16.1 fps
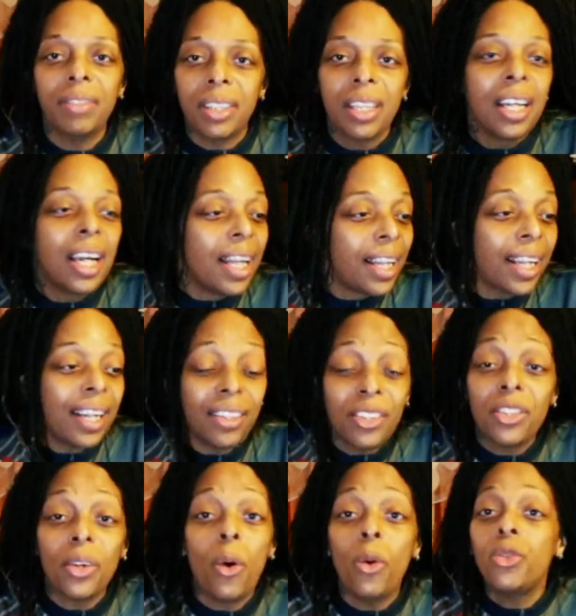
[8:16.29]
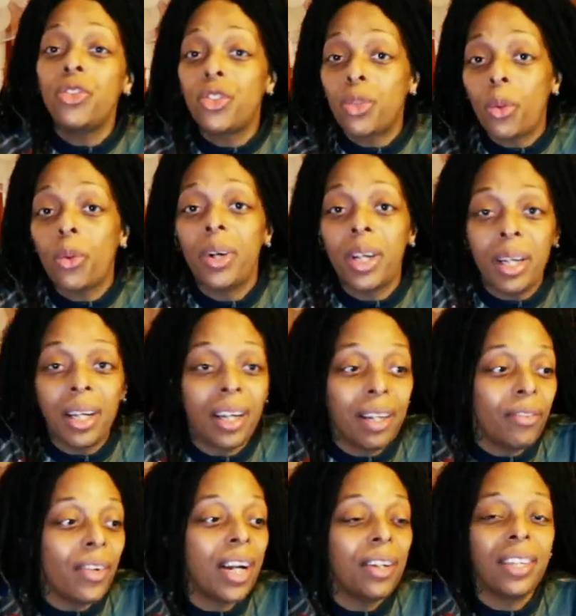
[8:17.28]
And like, there's a whole story
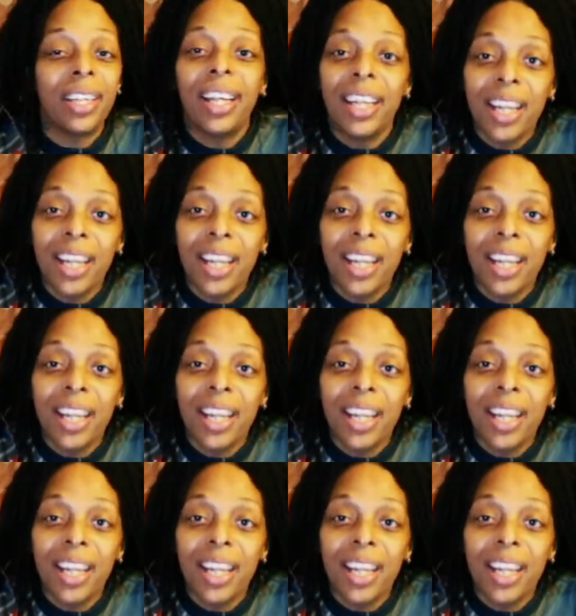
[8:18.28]
around it.